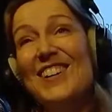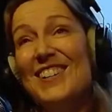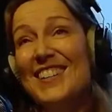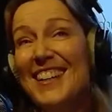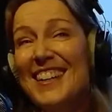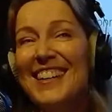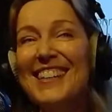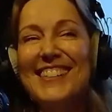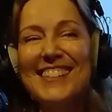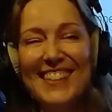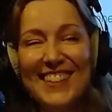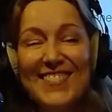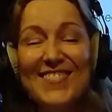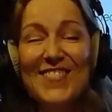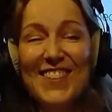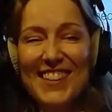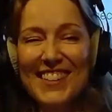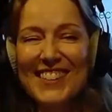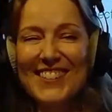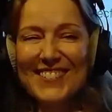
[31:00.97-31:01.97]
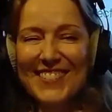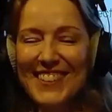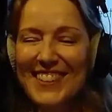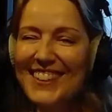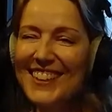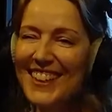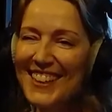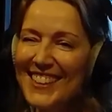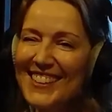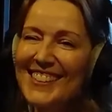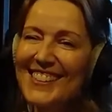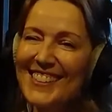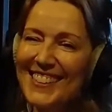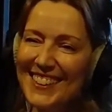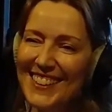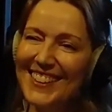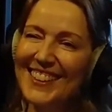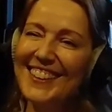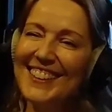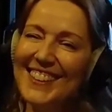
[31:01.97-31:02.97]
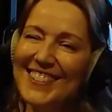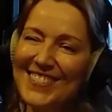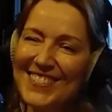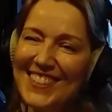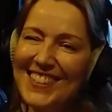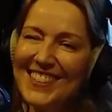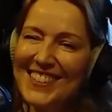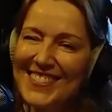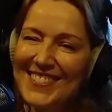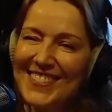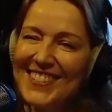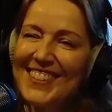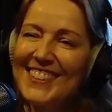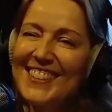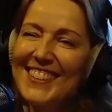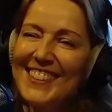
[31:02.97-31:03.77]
yes, effectively, yes, effectively.